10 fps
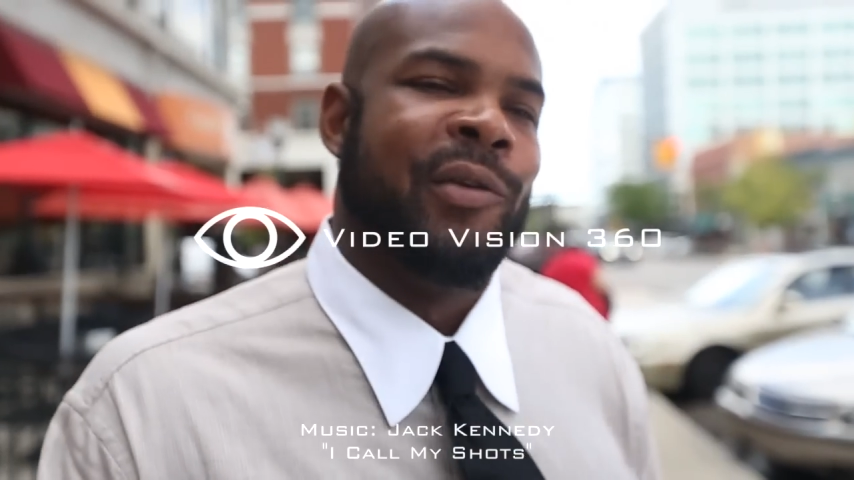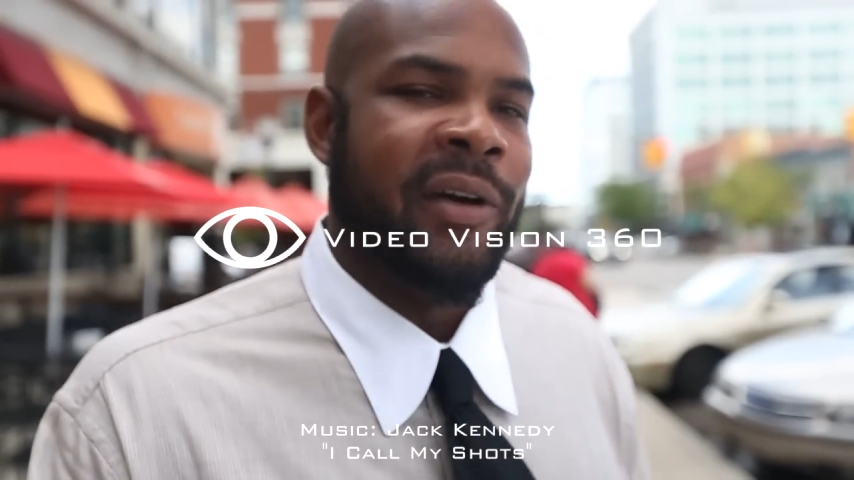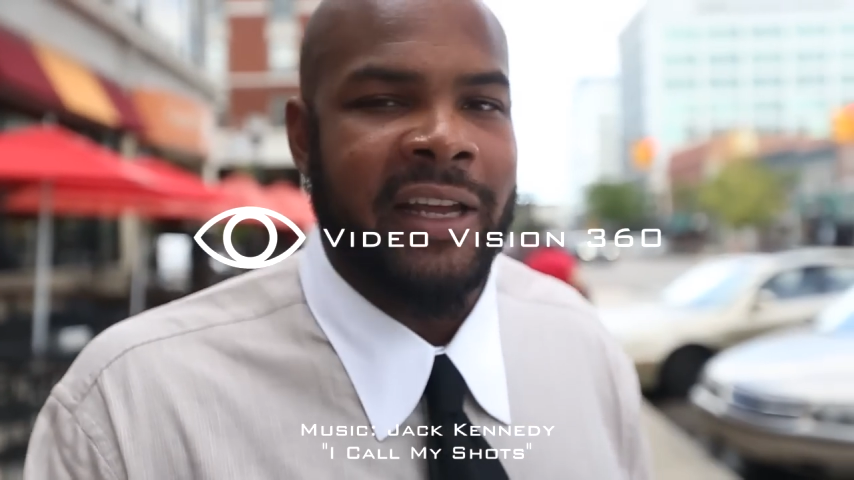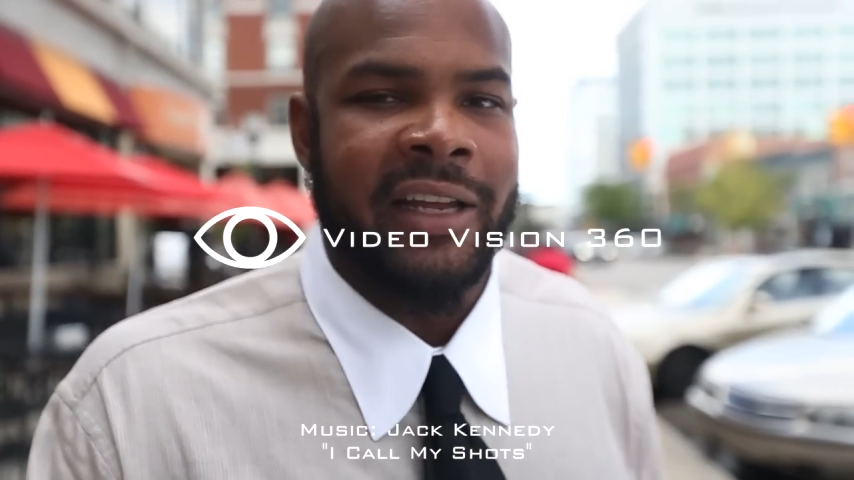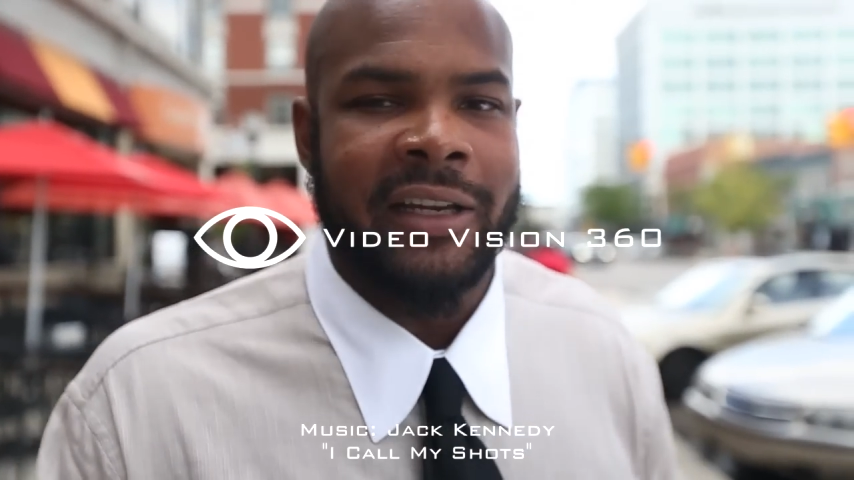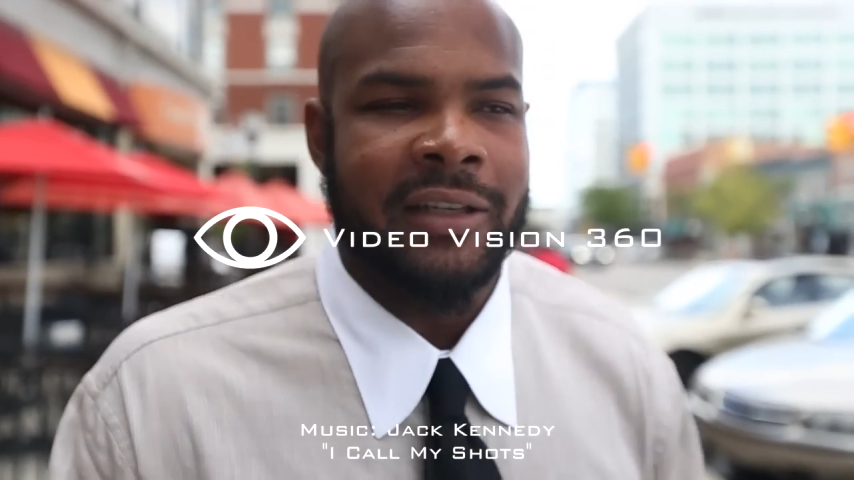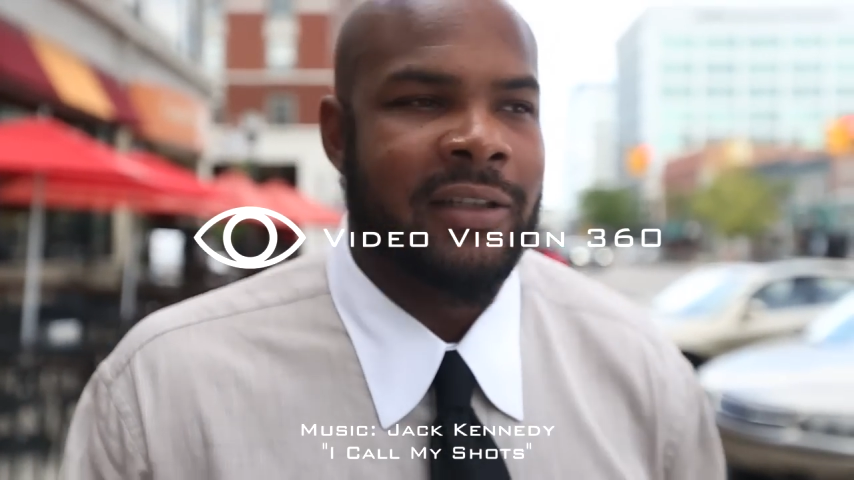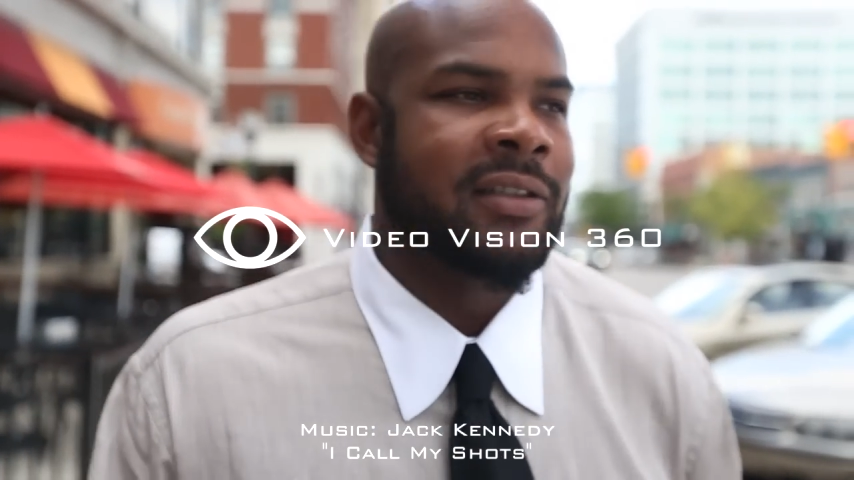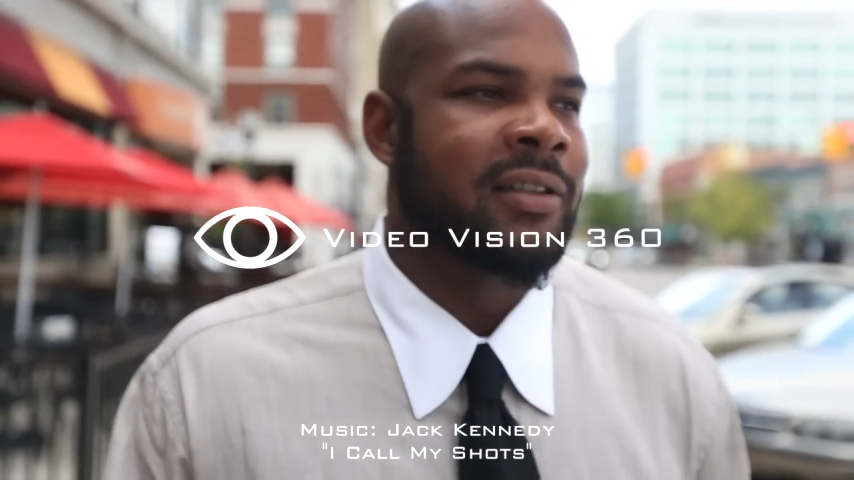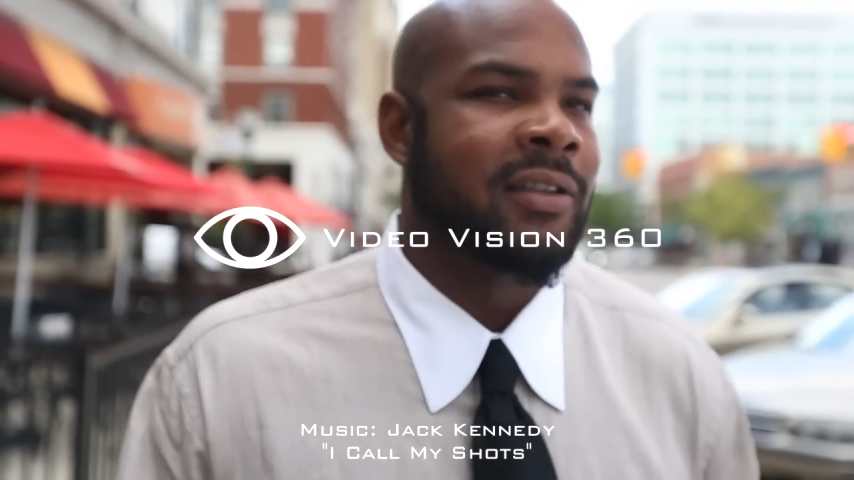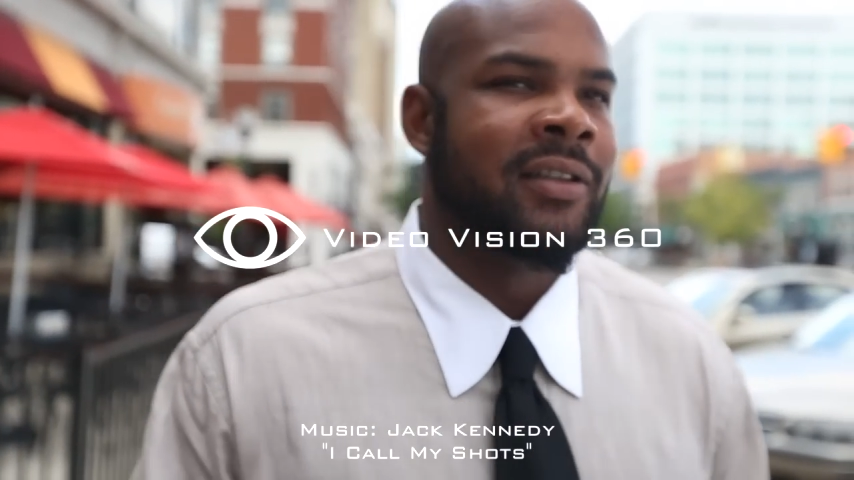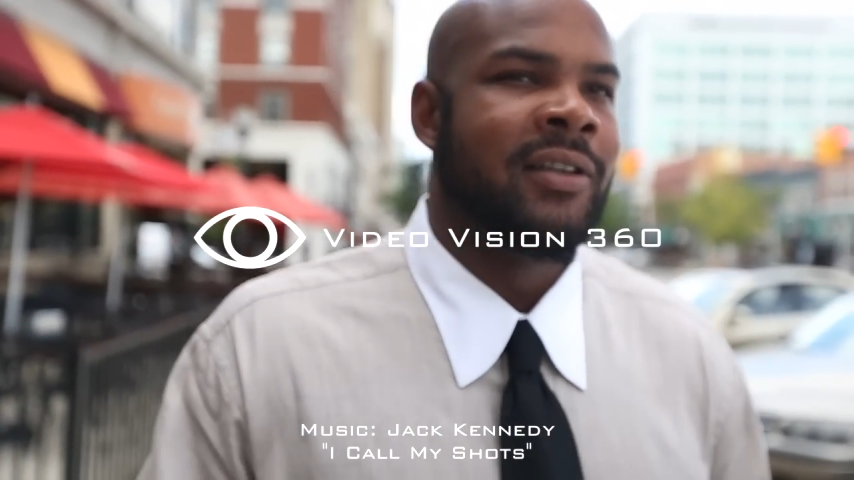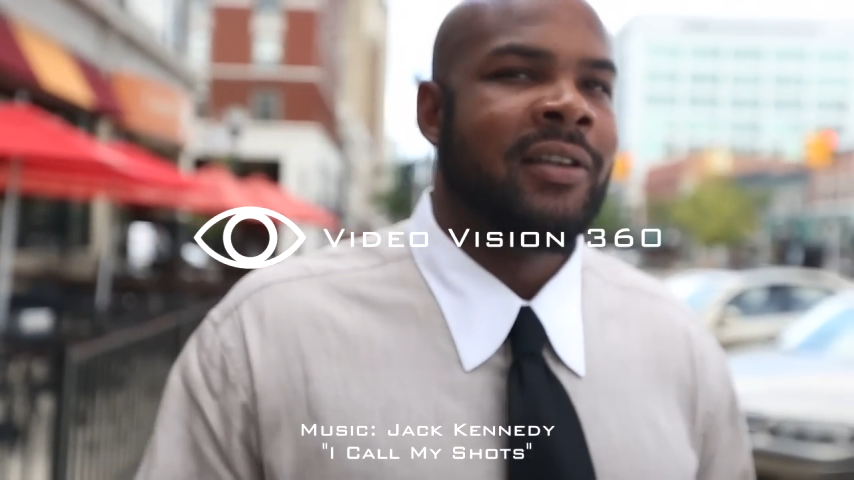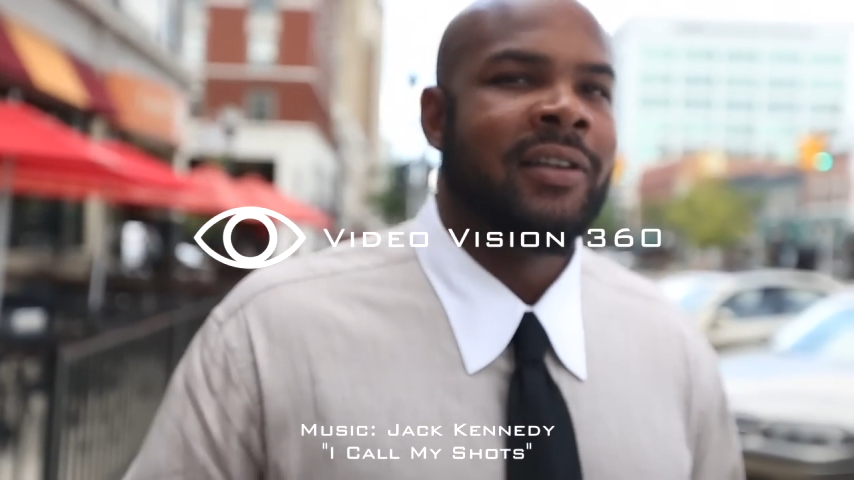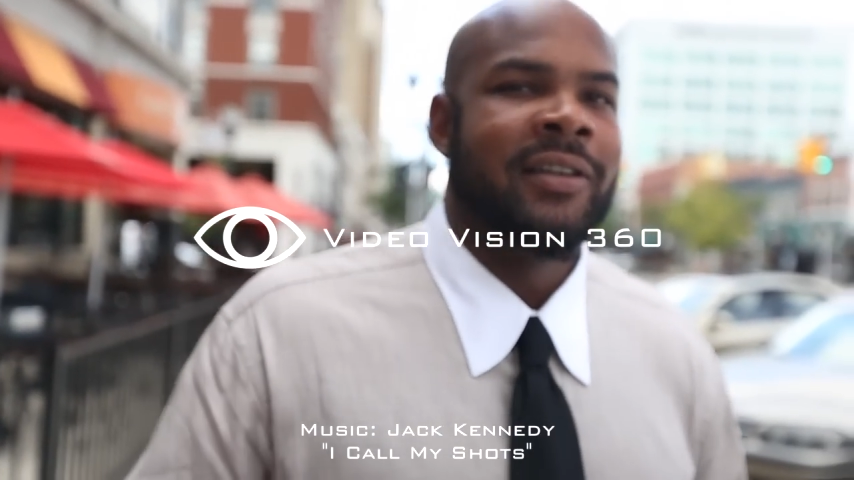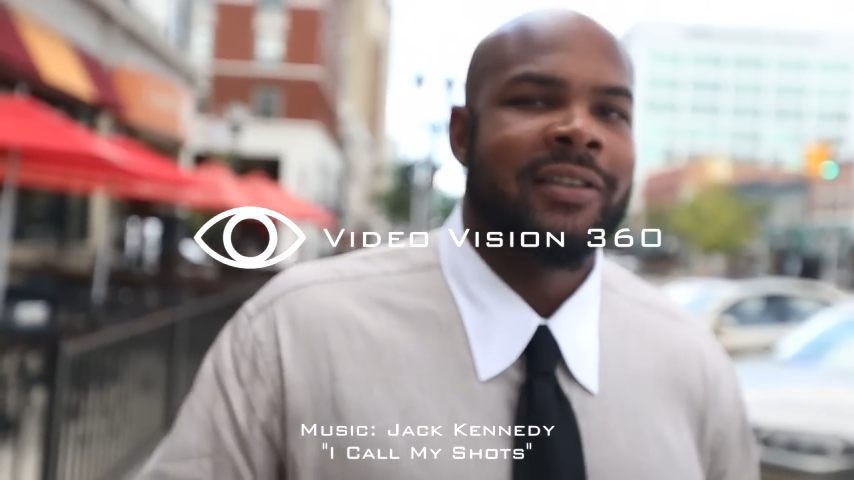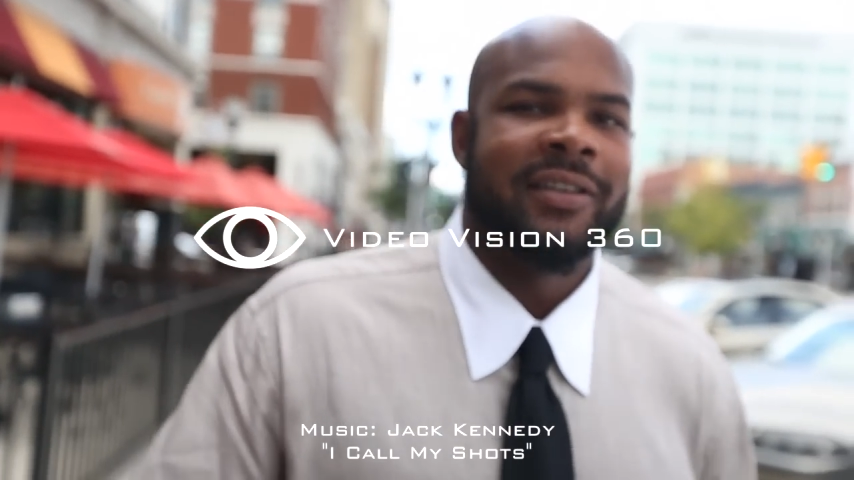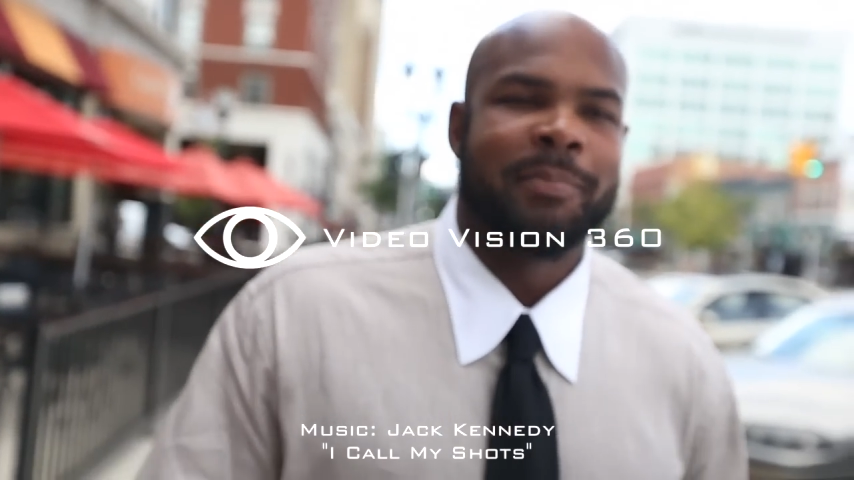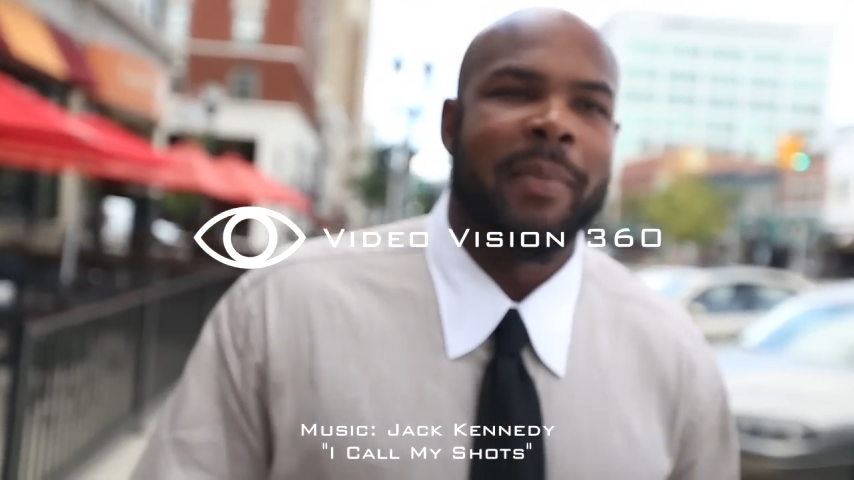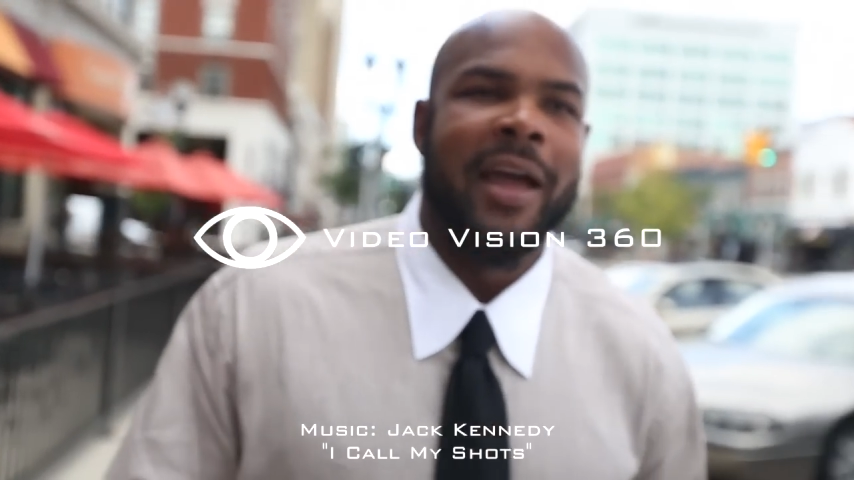green
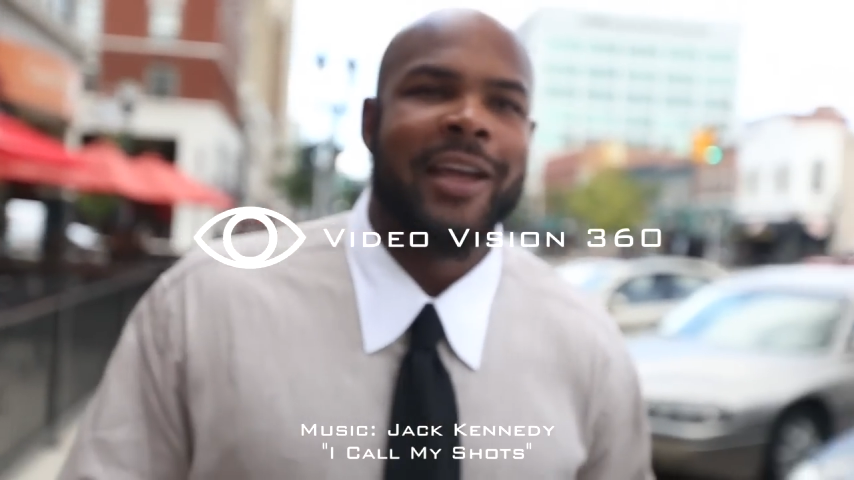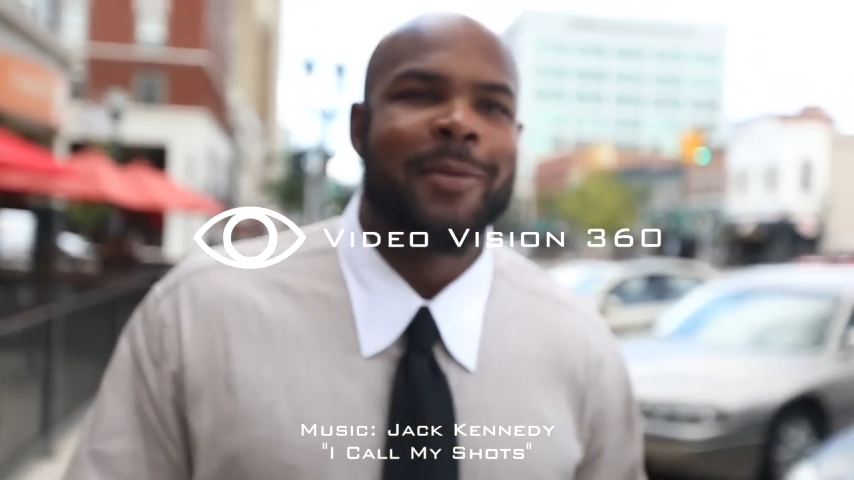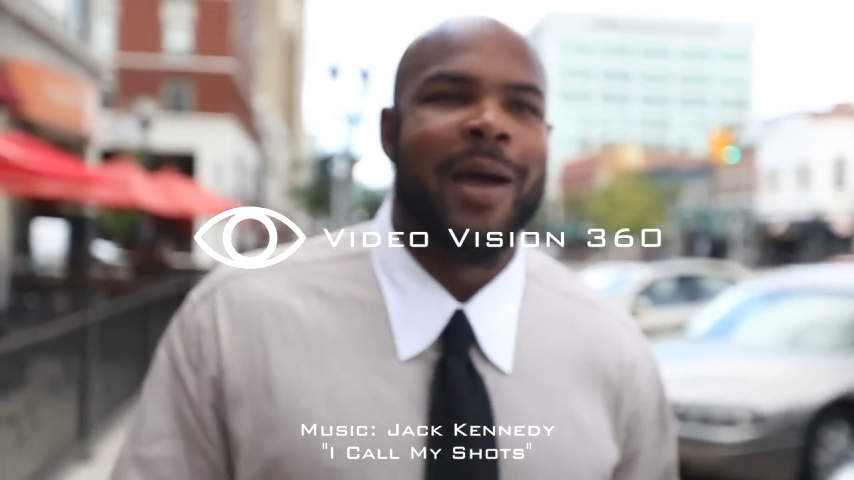Baby.